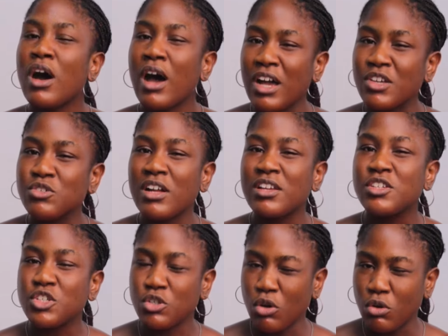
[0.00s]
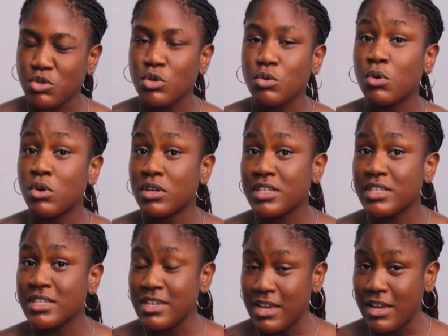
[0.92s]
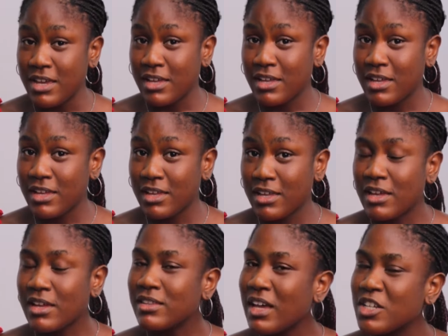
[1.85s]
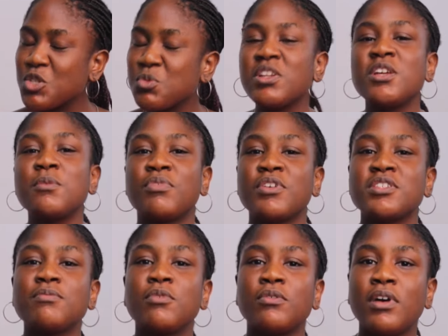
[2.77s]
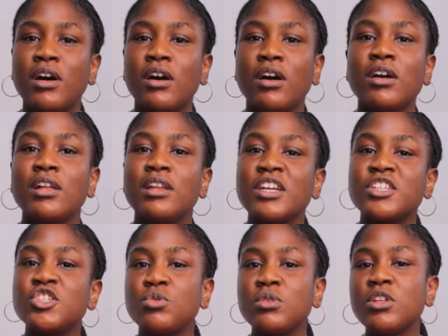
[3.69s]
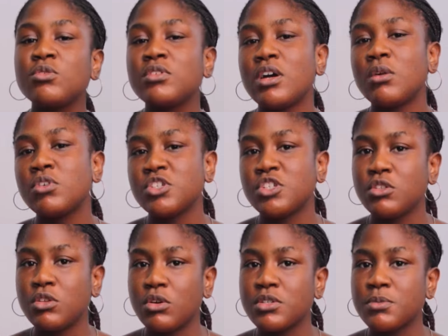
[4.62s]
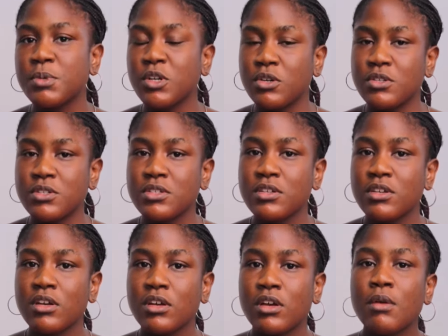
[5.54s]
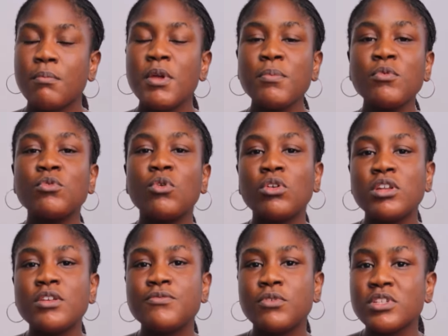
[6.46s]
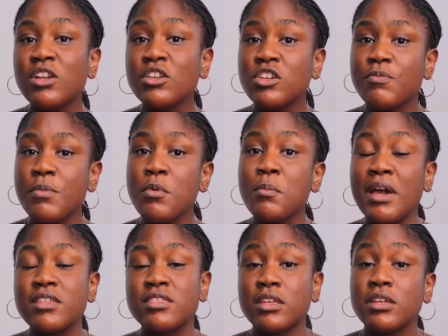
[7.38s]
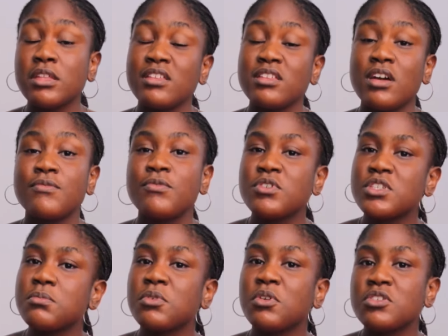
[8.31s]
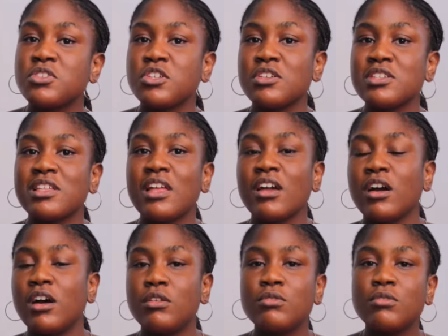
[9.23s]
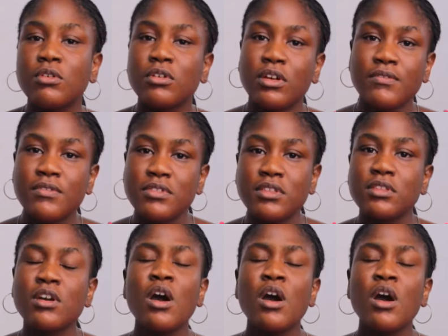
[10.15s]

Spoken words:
Actually, she also won this year. That's really impressive of her. Like, she's really good at what she does because people only vote. A lot of people might think that they are voting because they just like her look or everything.